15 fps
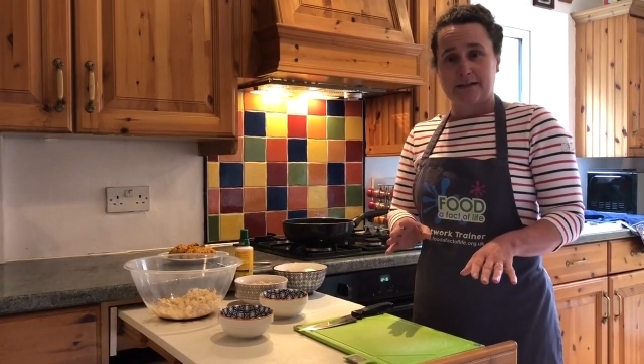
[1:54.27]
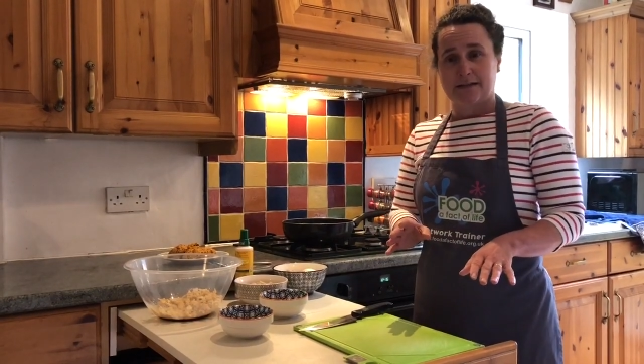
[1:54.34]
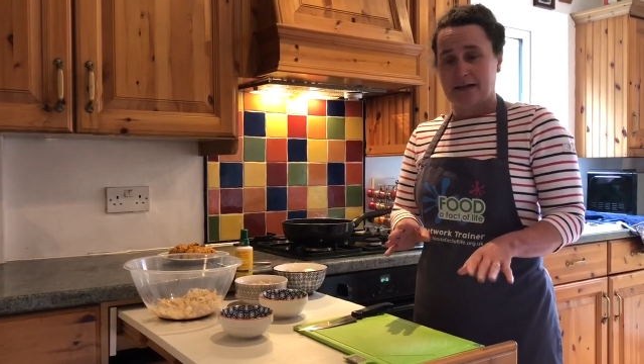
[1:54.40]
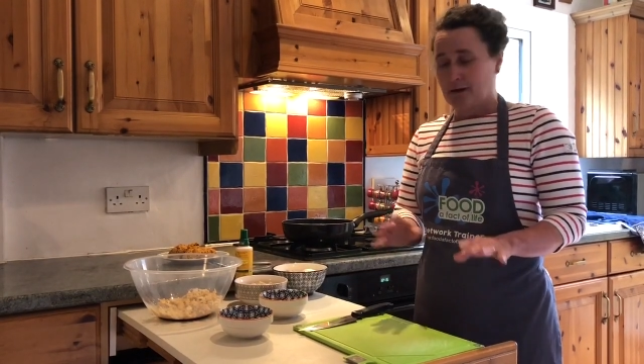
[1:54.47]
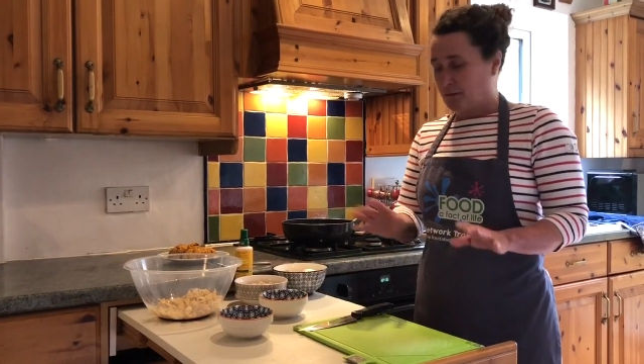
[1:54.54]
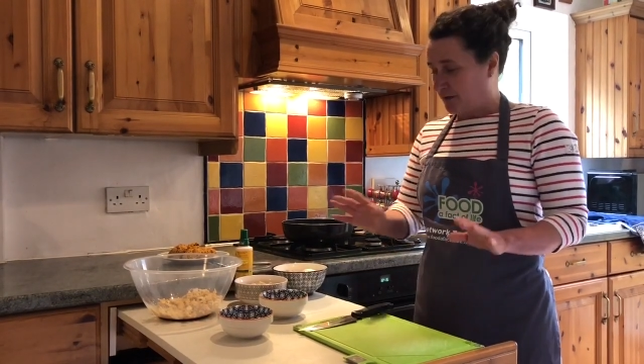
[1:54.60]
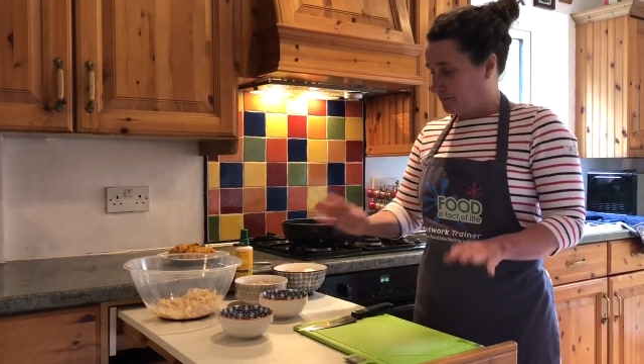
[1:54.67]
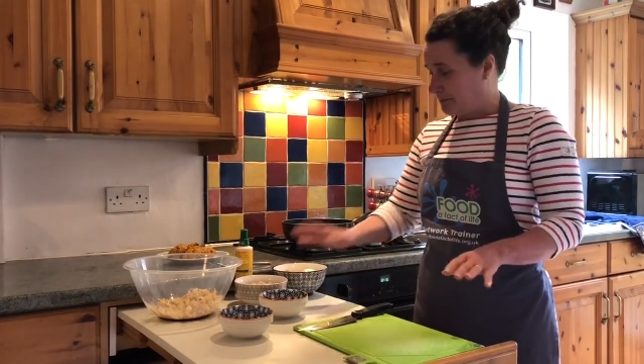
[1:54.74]

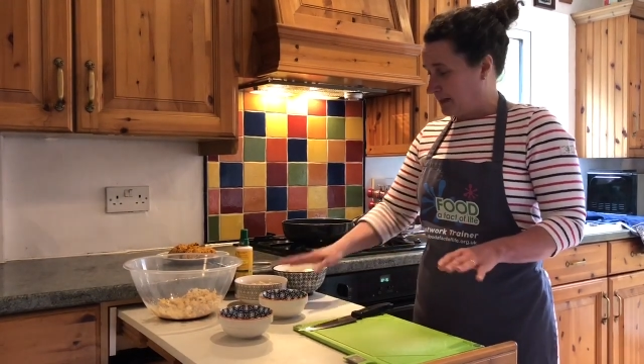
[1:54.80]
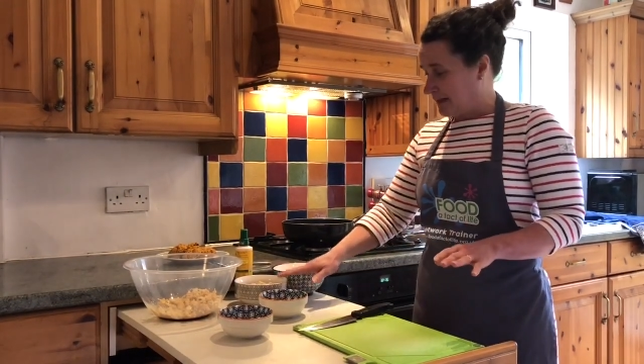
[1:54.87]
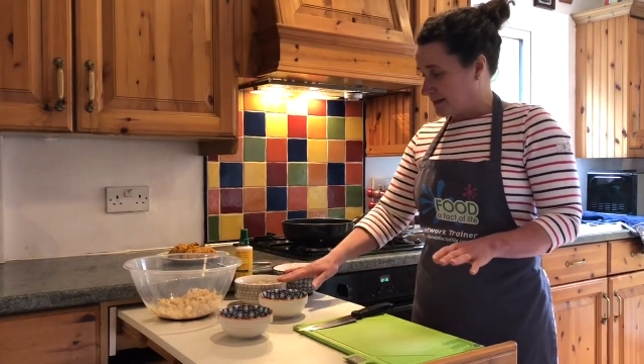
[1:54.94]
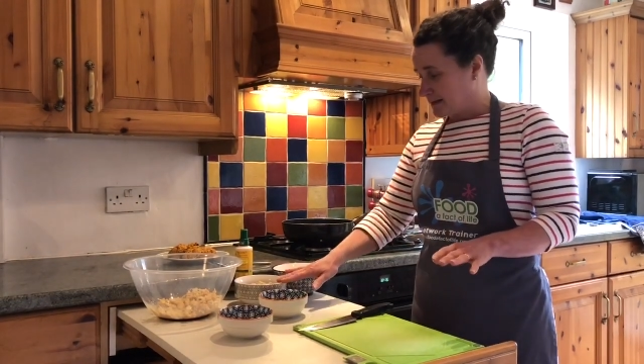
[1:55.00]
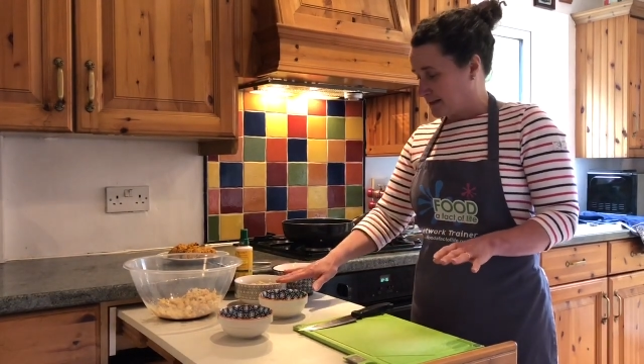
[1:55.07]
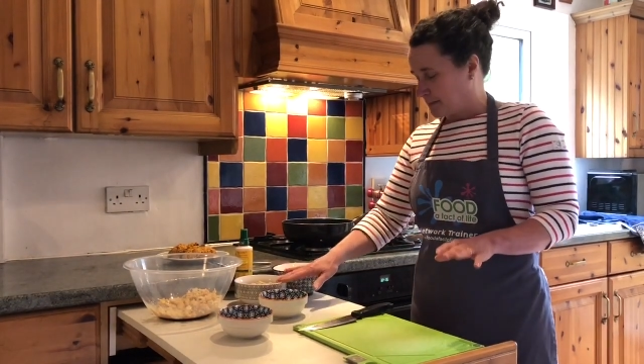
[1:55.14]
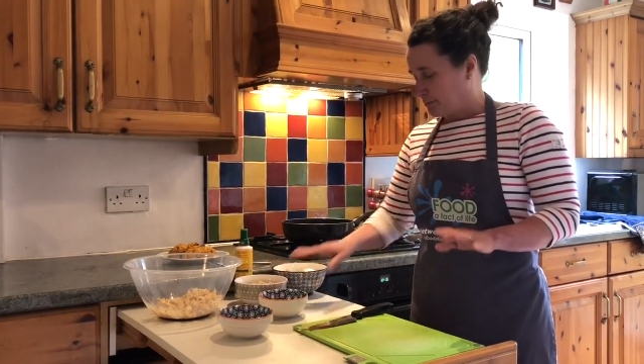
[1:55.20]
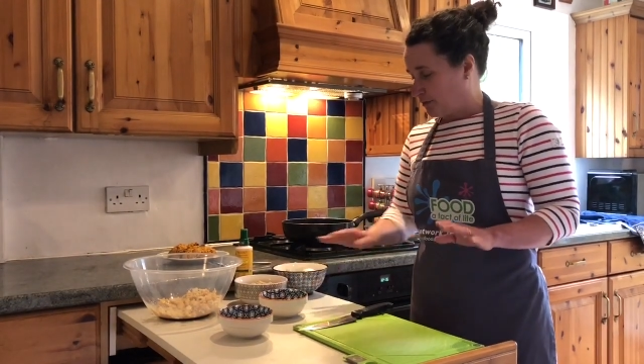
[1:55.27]
now I've
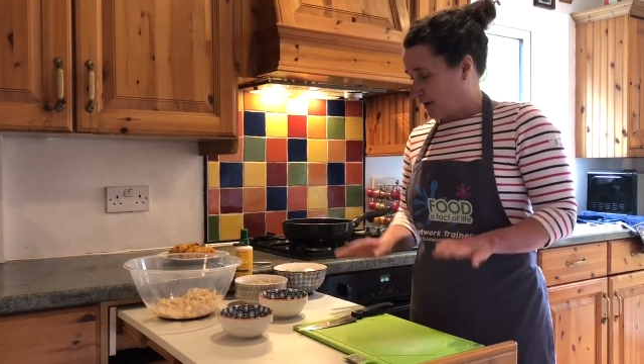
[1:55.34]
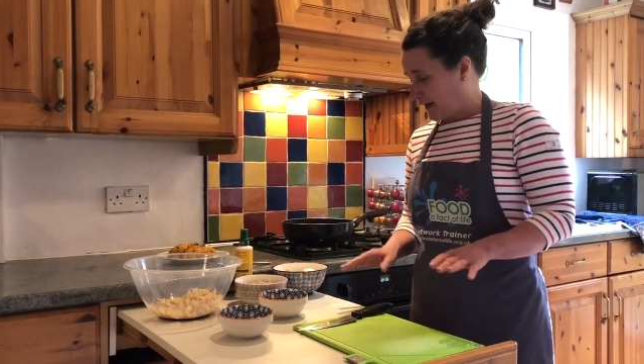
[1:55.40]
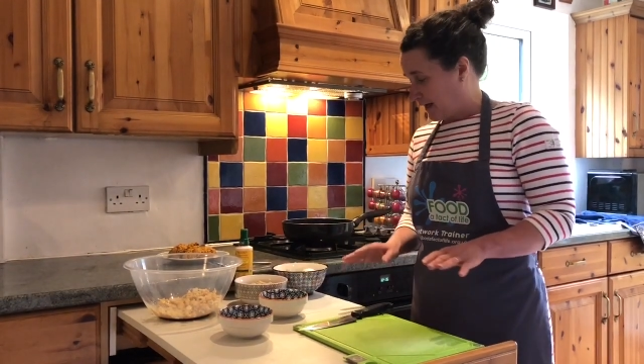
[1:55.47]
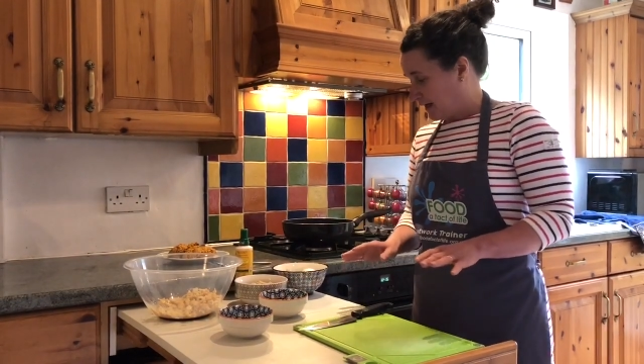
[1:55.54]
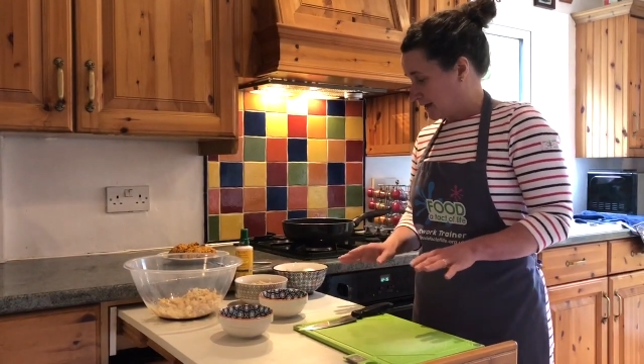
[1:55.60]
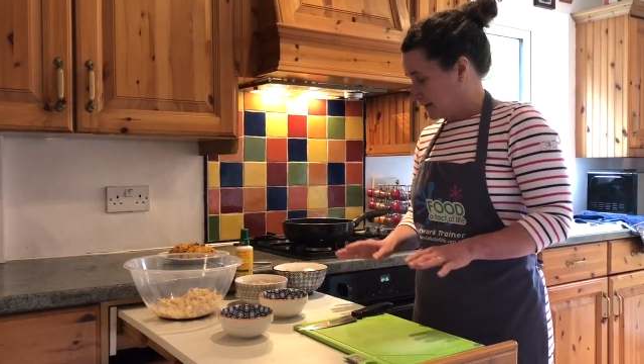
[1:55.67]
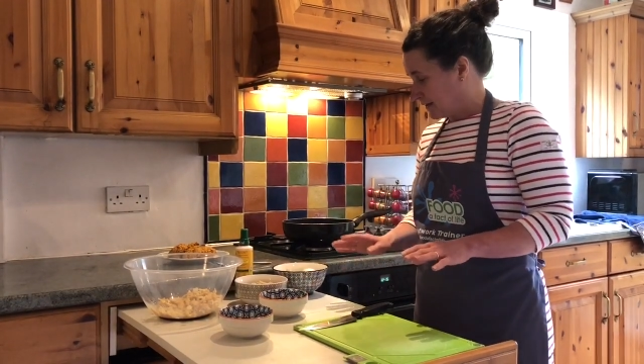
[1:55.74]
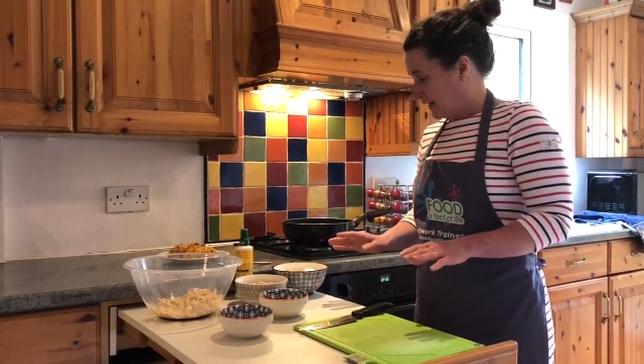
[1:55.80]
blitzed the
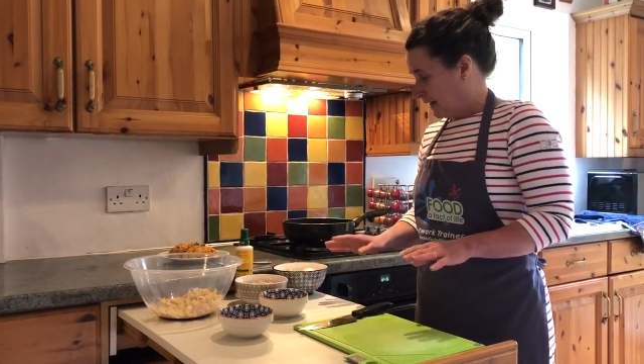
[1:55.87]
bread,